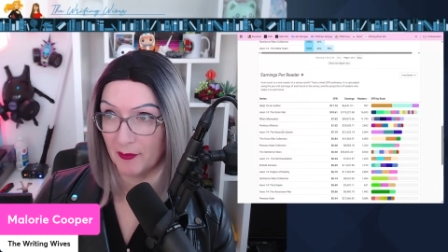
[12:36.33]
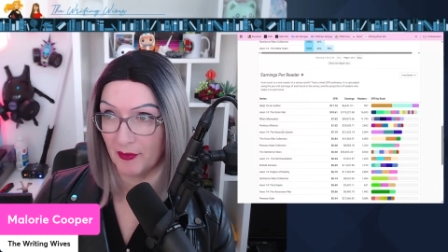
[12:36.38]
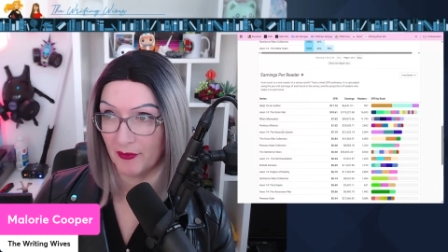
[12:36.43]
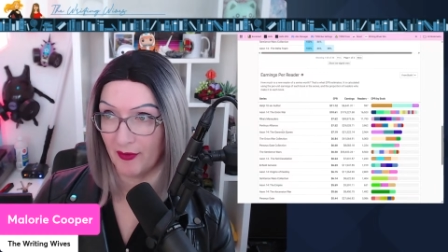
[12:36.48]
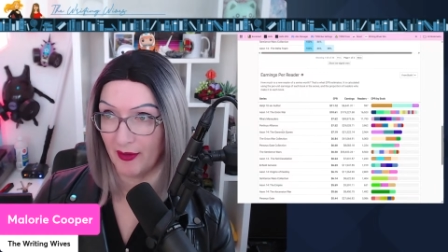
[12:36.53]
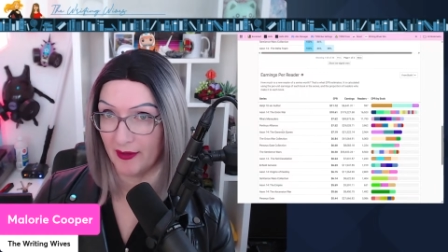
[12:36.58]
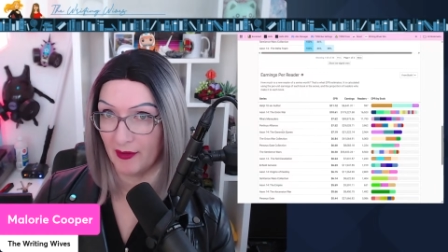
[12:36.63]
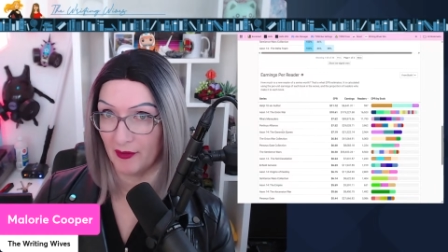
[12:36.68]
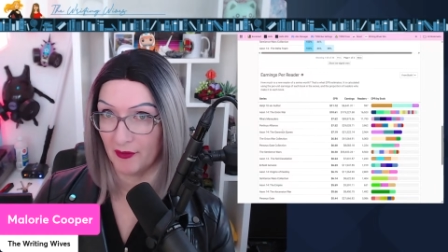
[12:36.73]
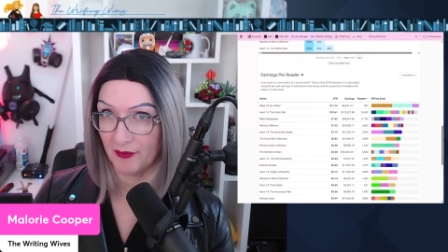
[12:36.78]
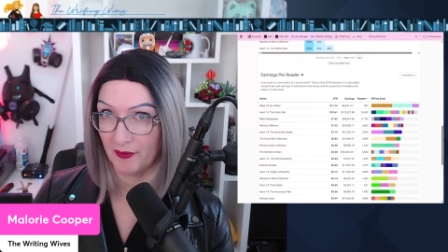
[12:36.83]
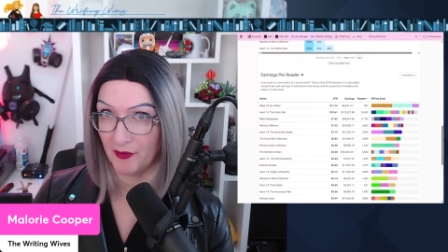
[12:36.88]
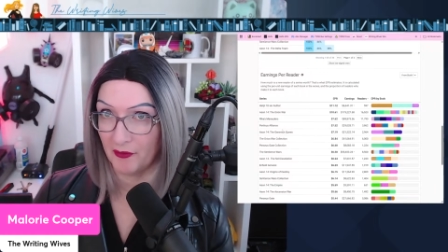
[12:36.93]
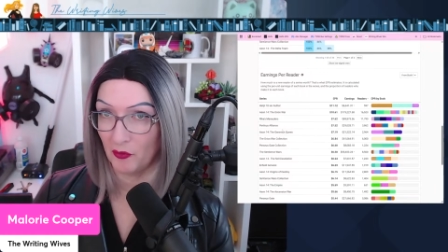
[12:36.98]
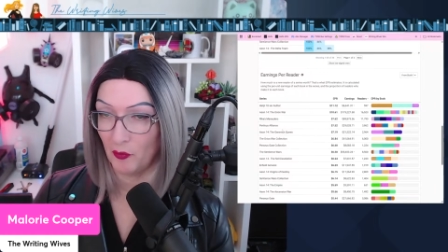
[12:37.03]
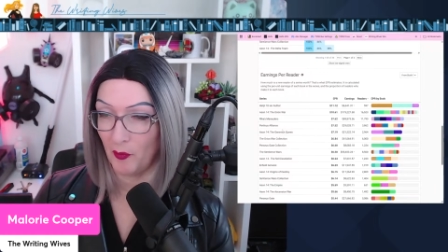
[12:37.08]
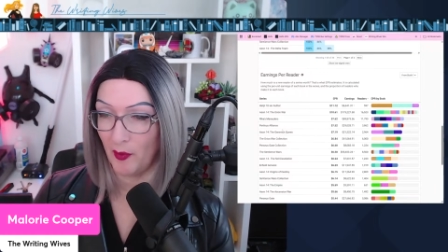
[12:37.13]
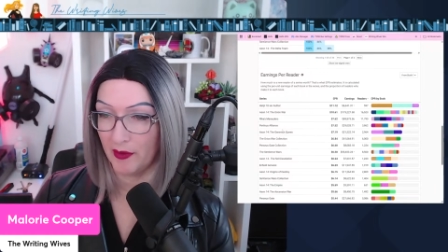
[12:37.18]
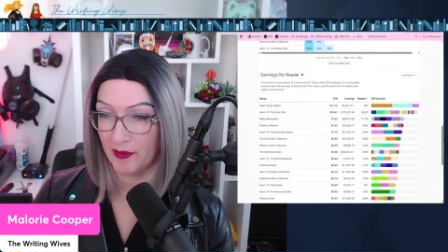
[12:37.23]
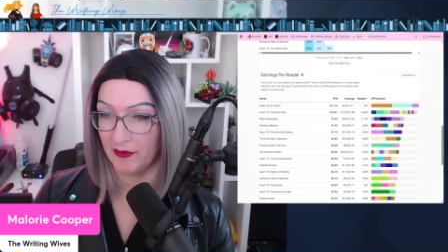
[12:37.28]
to find out if there's
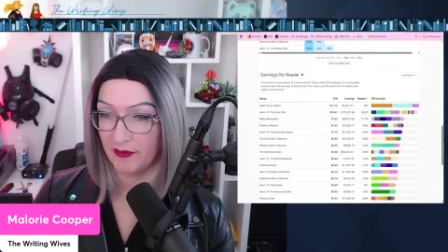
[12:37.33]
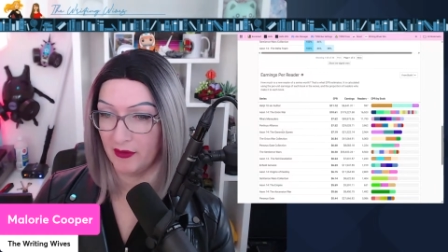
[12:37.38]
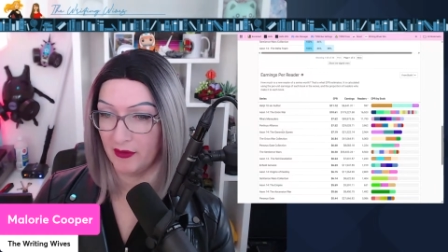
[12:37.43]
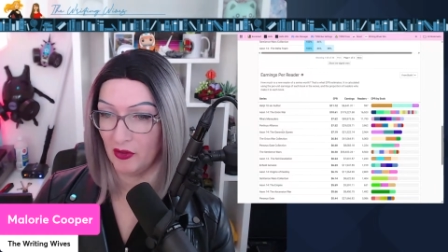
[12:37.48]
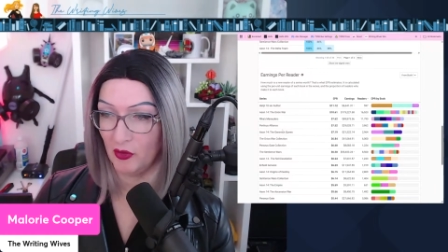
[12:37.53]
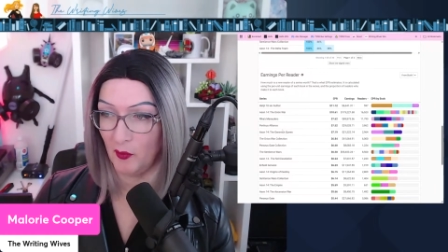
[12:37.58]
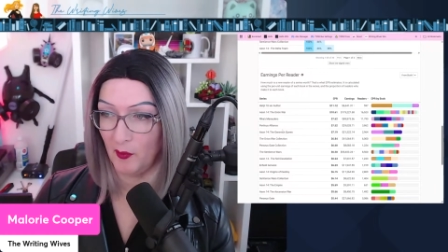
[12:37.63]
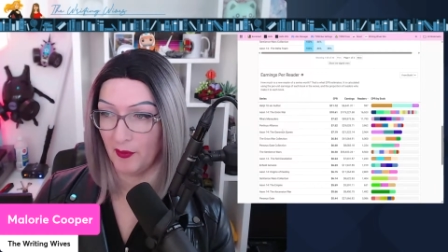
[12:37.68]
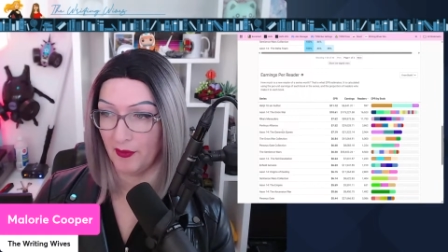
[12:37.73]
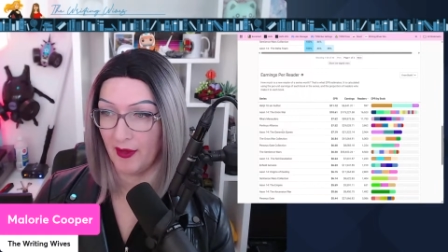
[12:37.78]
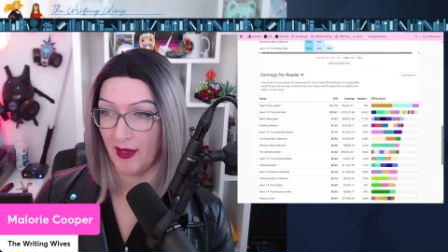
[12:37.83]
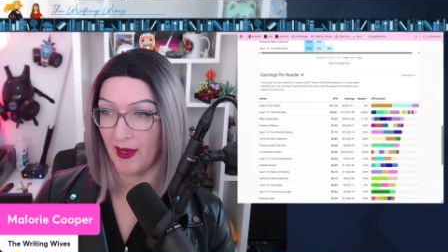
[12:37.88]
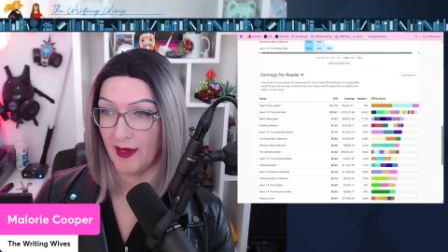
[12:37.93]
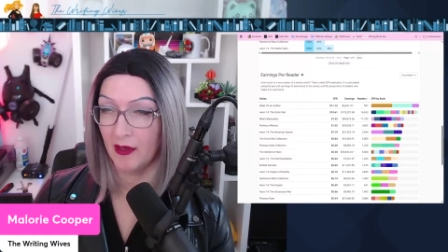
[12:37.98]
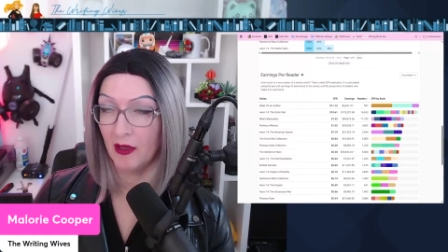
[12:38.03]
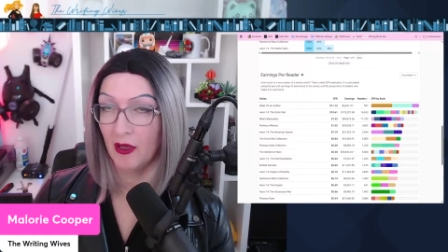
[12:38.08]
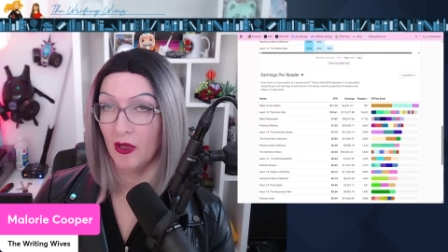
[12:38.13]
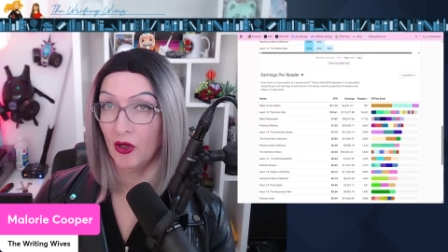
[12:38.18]
a way to deal with that.